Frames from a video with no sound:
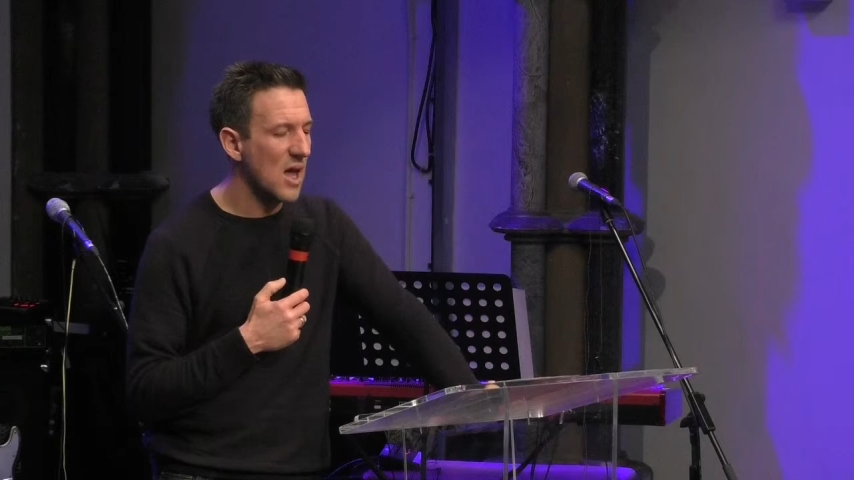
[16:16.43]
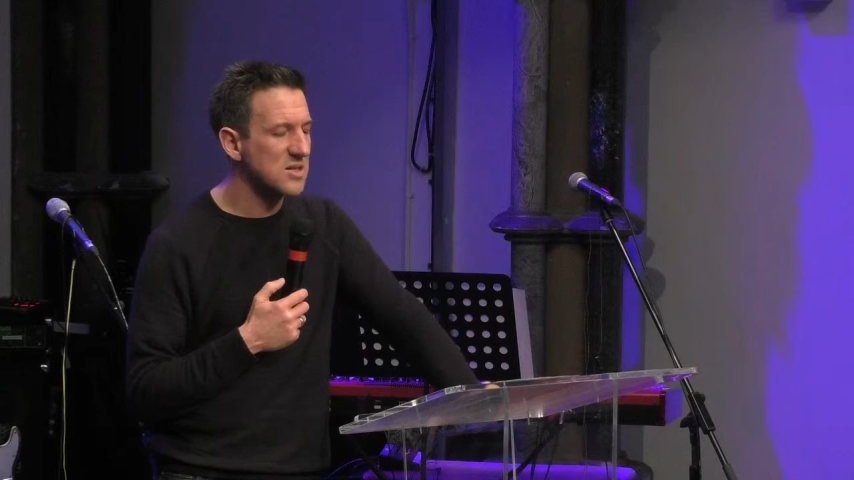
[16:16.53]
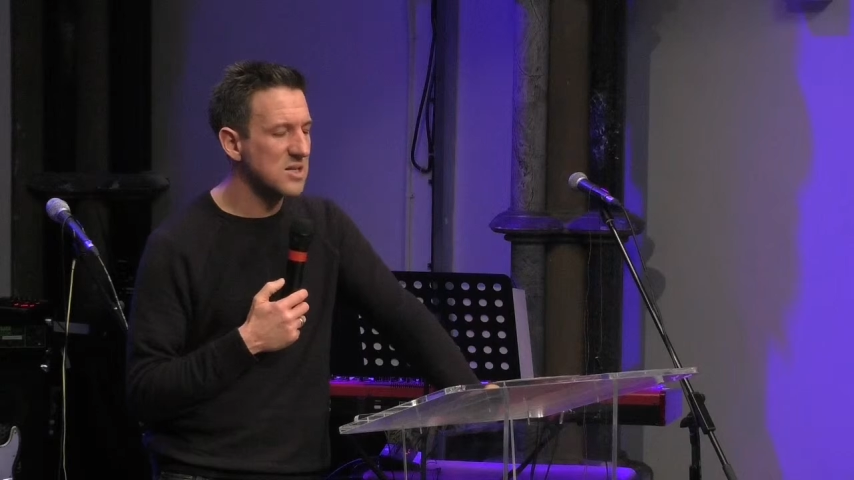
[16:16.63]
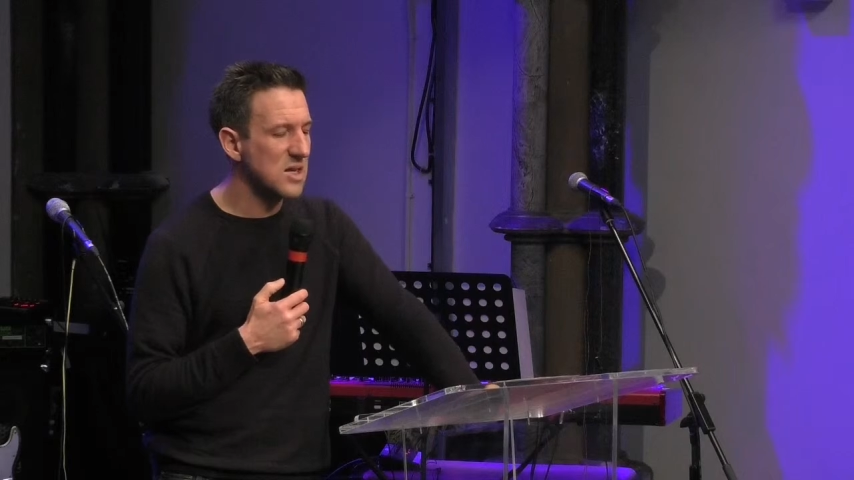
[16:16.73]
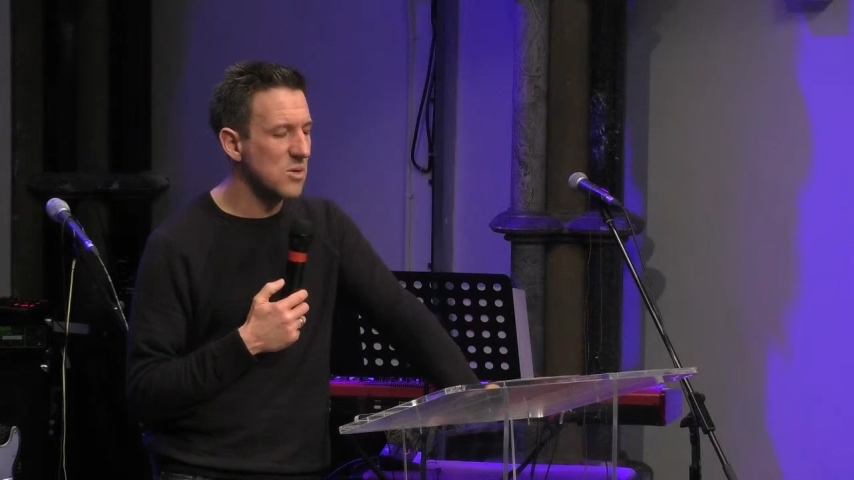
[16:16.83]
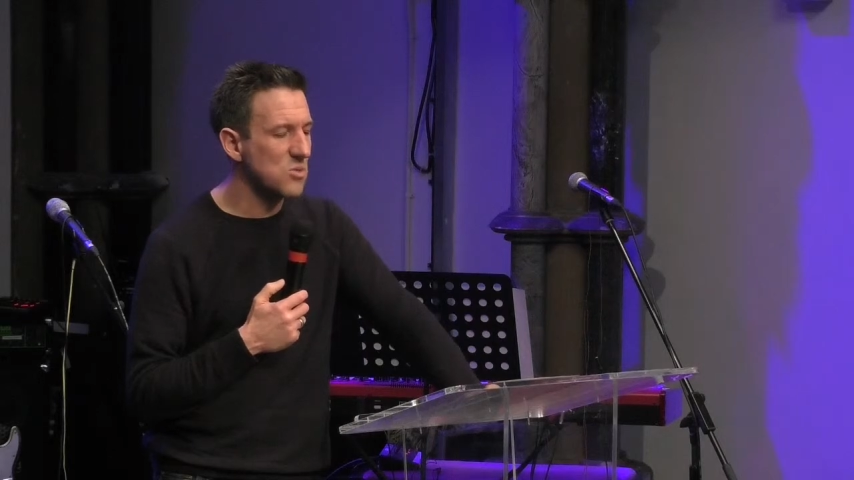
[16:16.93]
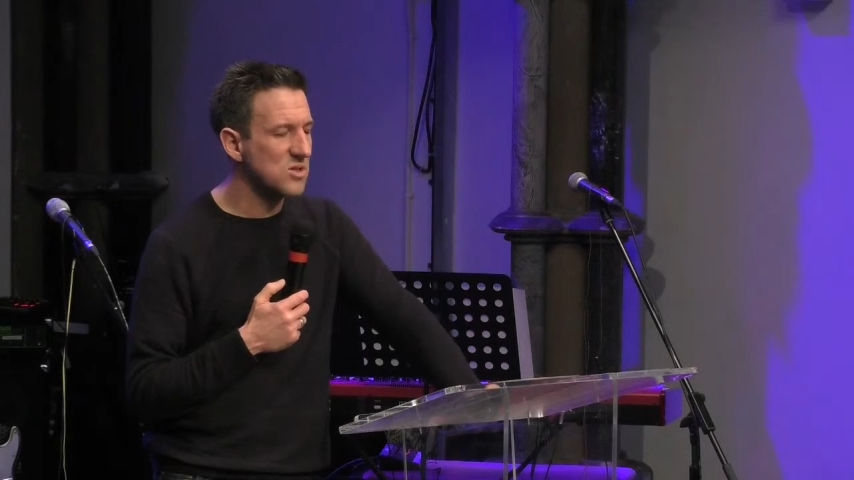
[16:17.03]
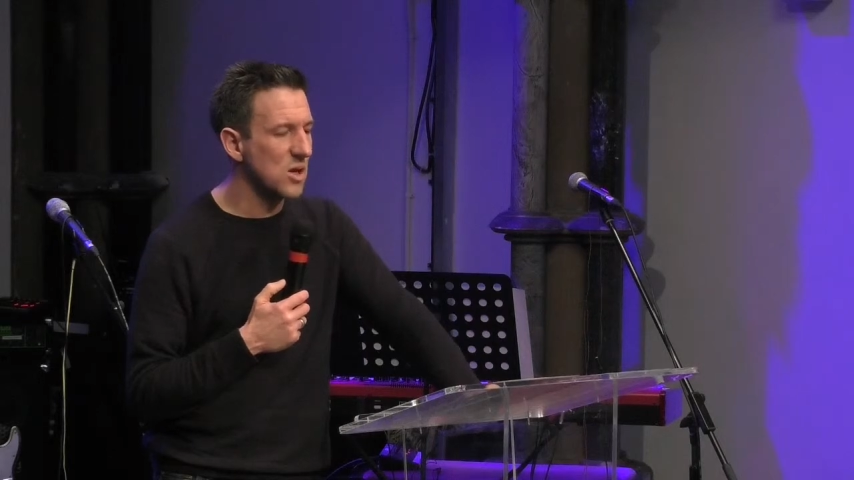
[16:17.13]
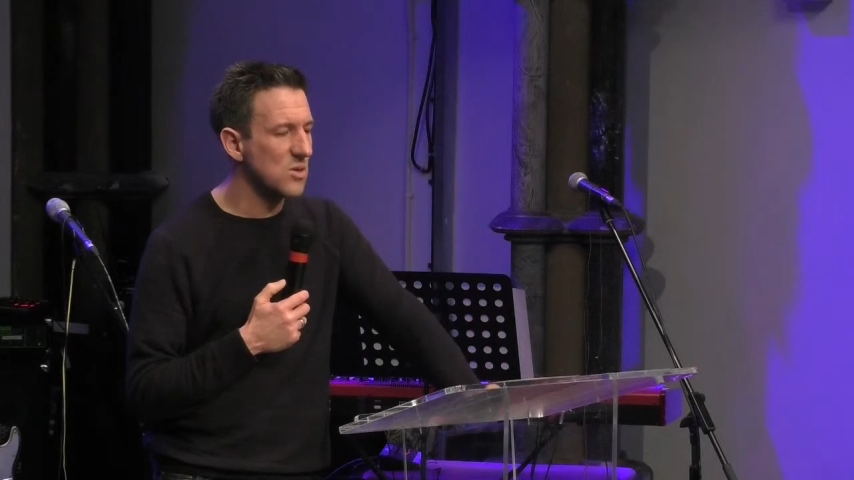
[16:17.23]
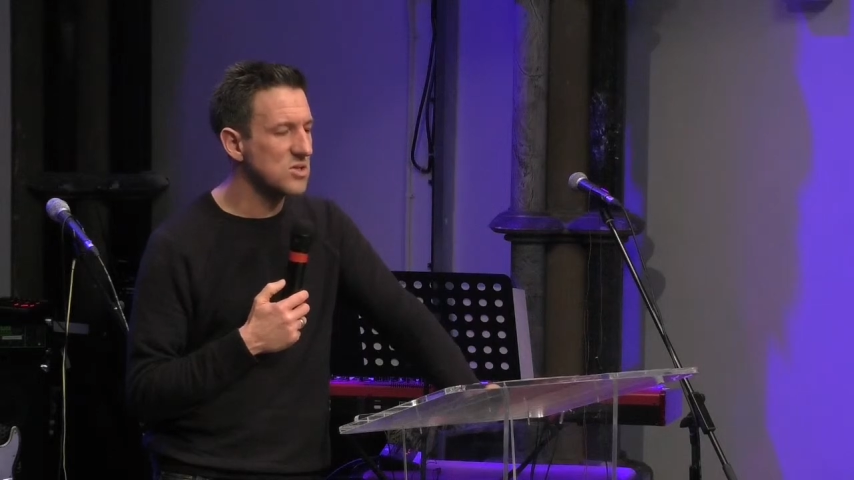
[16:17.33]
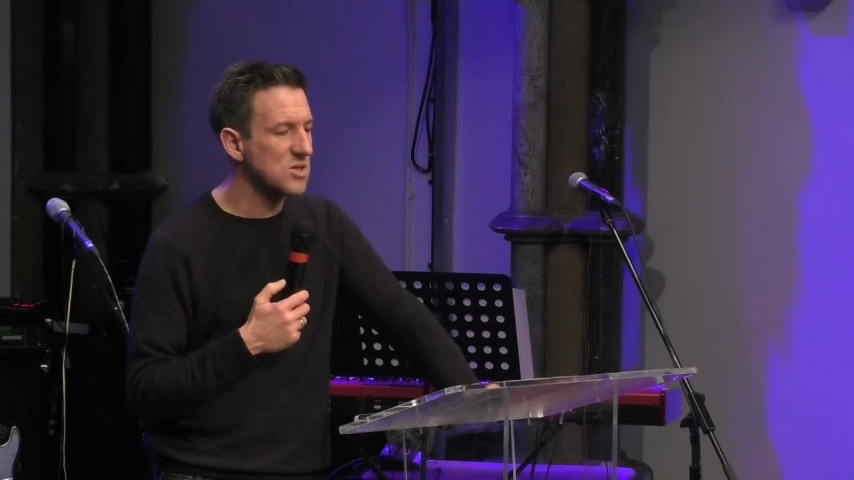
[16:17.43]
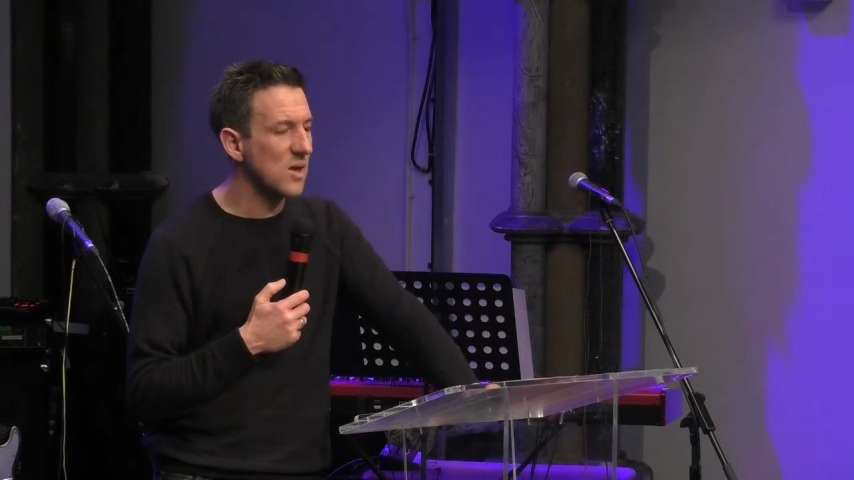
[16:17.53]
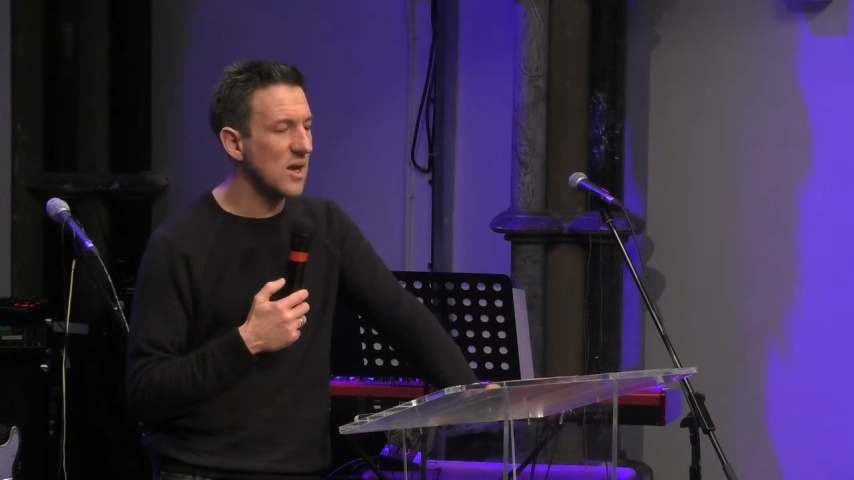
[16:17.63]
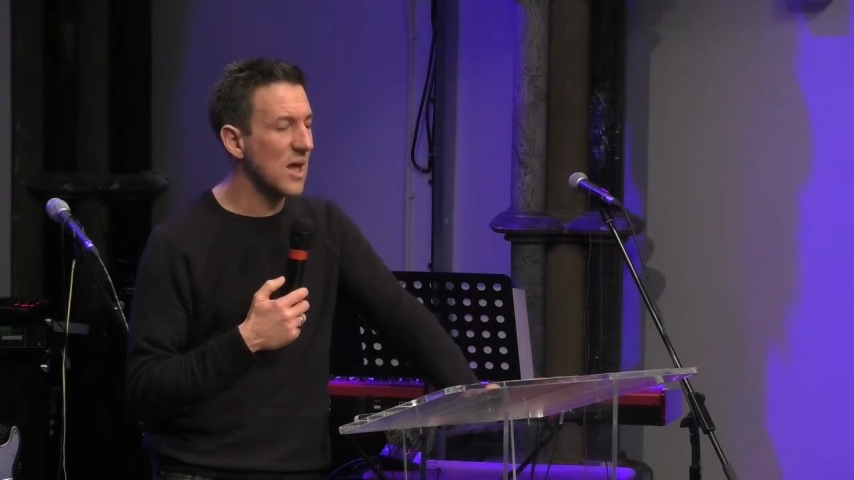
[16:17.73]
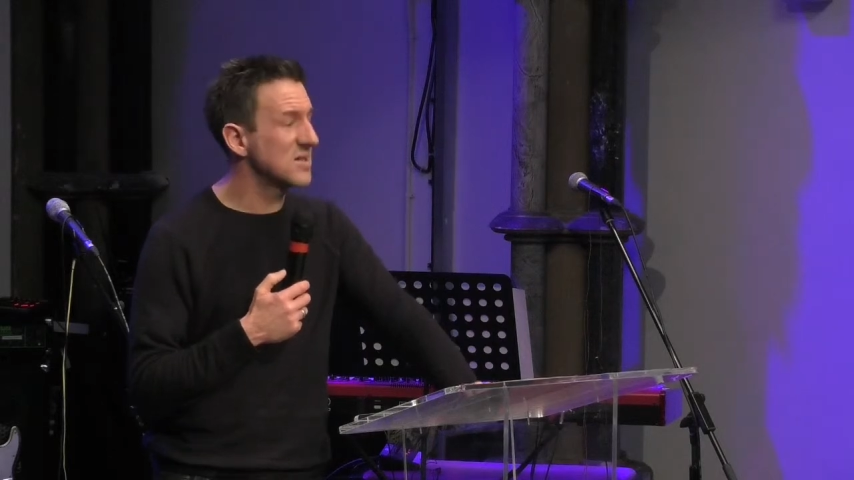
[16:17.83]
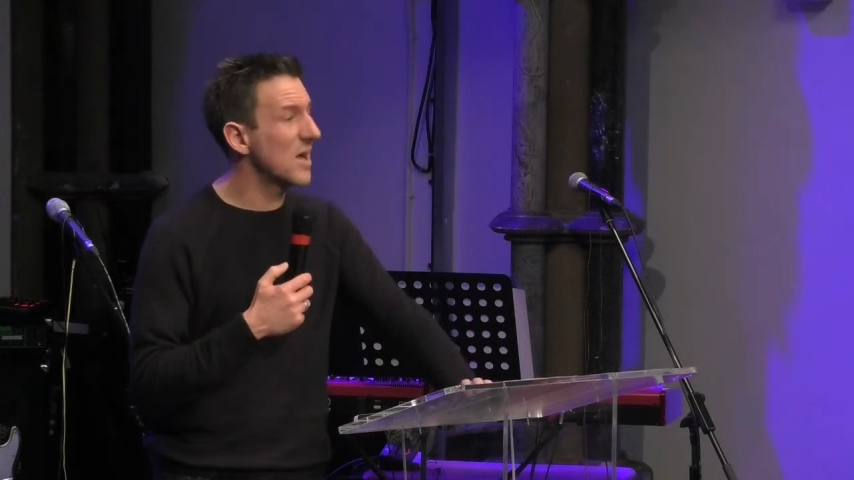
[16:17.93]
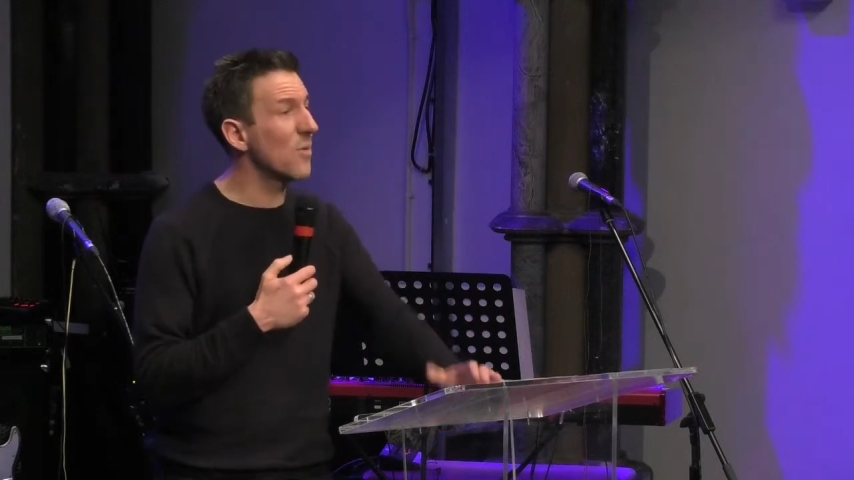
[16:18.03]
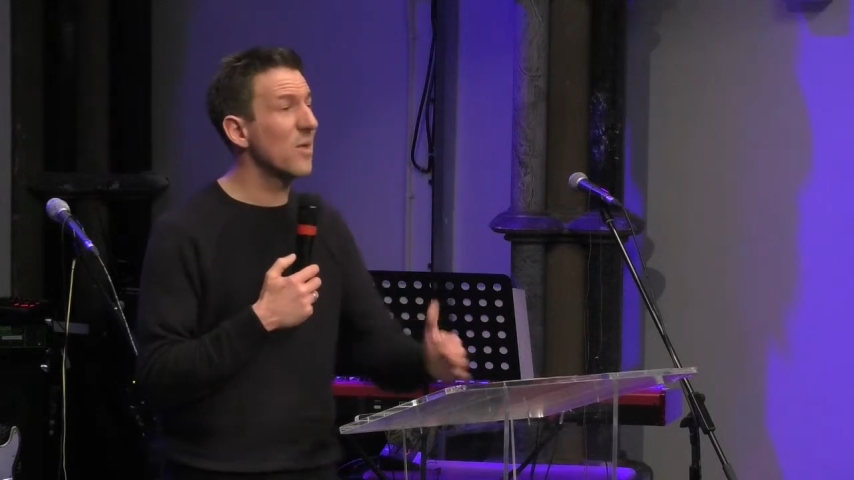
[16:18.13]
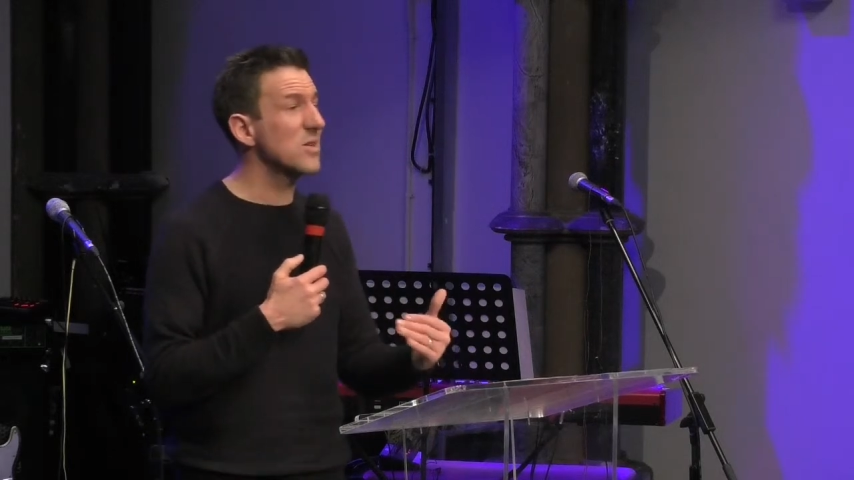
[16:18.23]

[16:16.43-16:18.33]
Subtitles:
as he was going to enact it out,